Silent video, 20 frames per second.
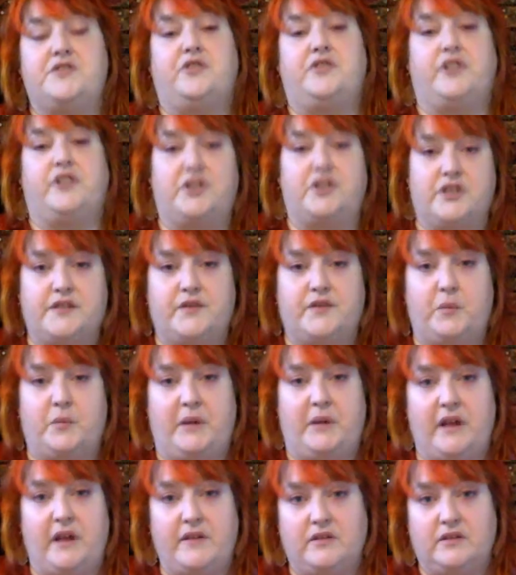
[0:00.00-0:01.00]
traditions from
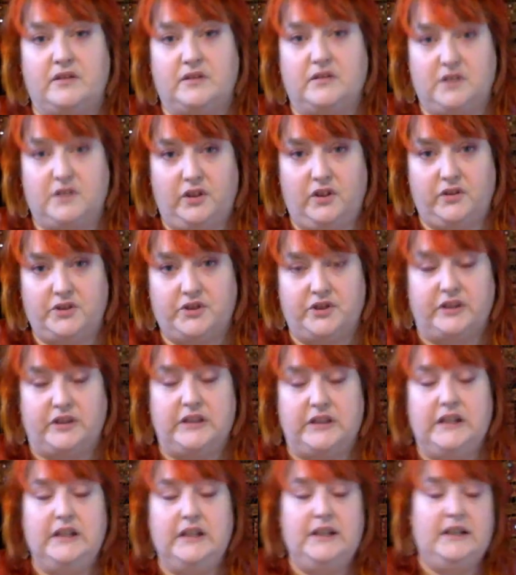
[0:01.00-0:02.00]
another culture.